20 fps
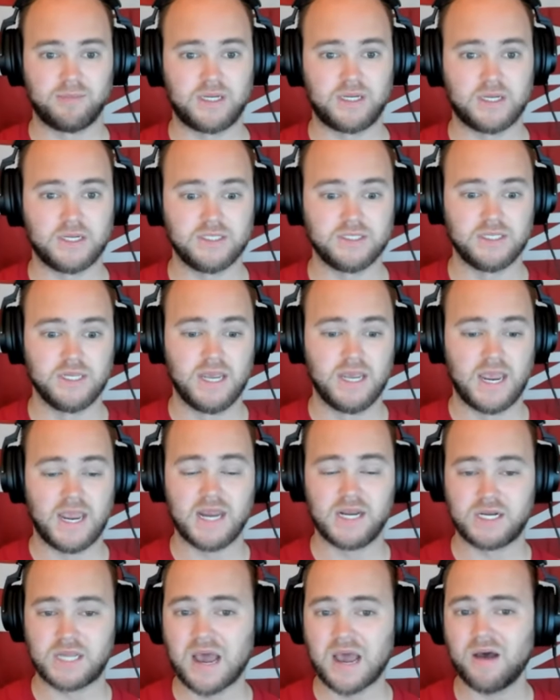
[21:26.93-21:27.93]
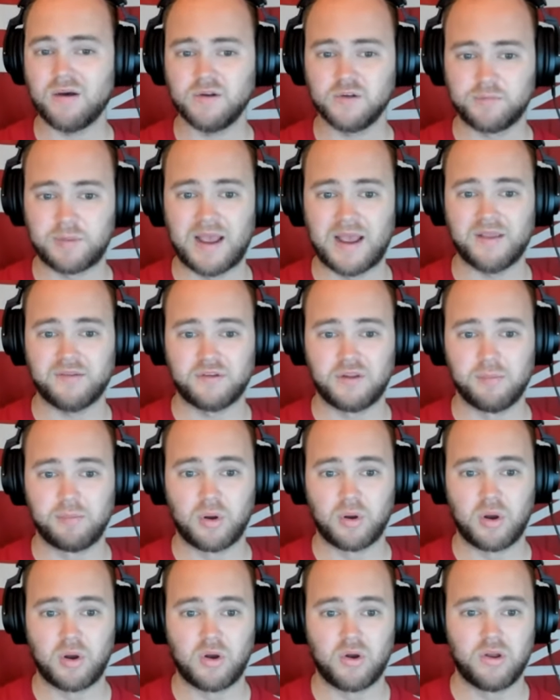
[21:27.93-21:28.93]
Because in college
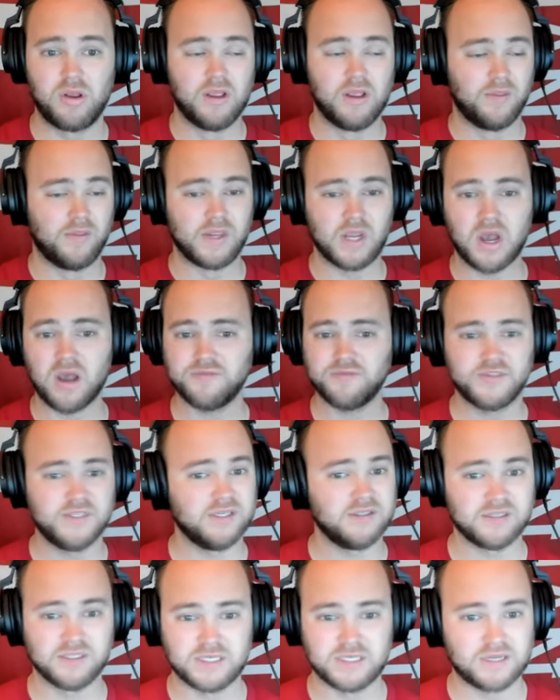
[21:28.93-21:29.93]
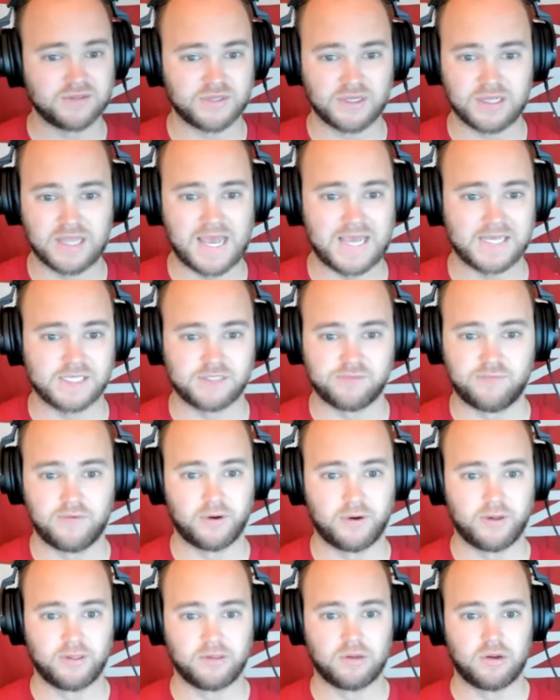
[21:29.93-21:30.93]
basketball, the offseason doesn't last
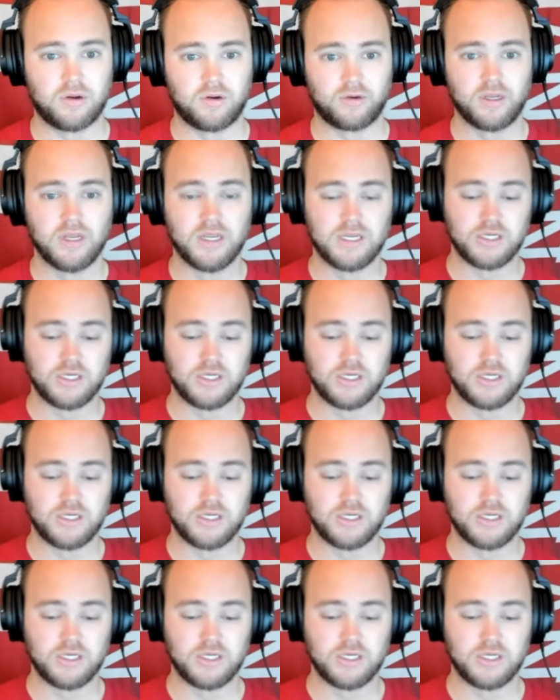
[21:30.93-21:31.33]
very long.